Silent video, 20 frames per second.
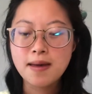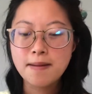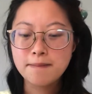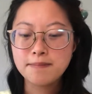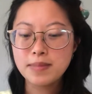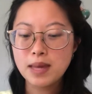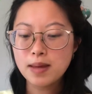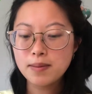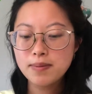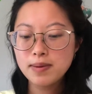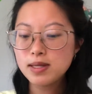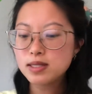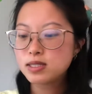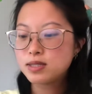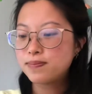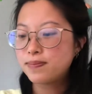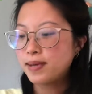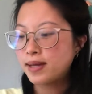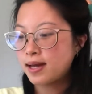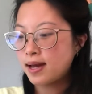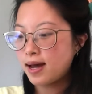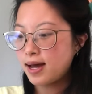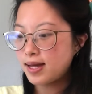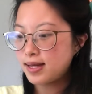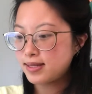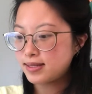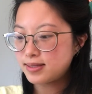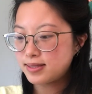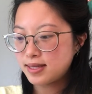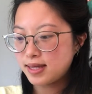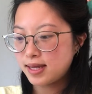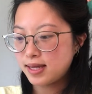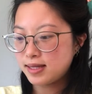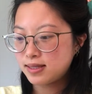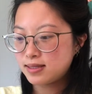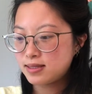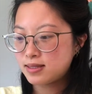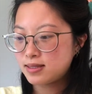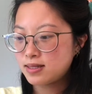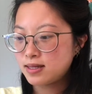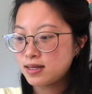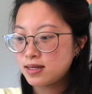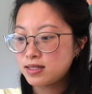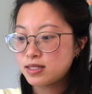Maybe it's because it's